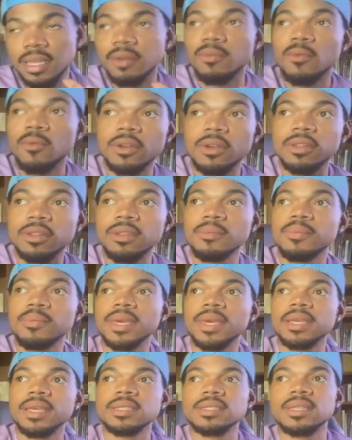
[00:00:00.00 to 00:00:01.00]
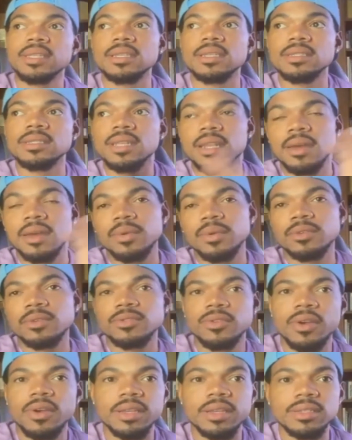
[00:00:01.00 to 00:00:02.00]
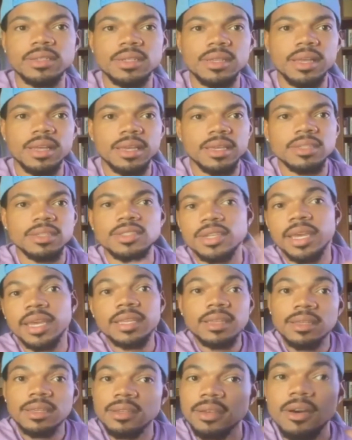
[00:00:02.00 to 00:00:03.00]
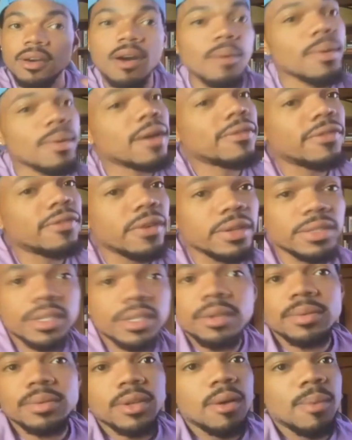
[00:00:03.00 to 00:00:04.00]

one of the biggest things that I've been trying to like inject into all my friendships,